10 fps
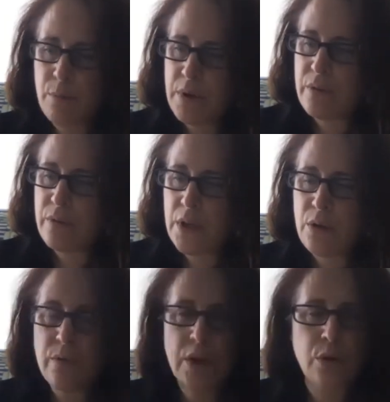bit of an
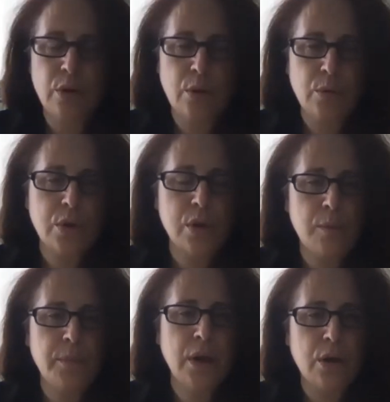innovator, along with
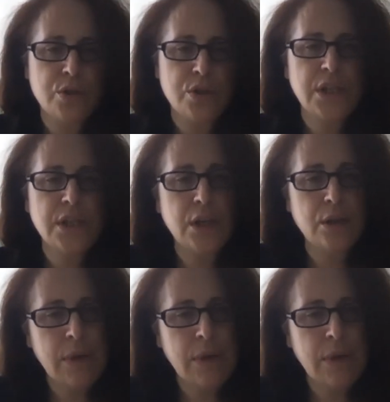Colombia, Argentina, and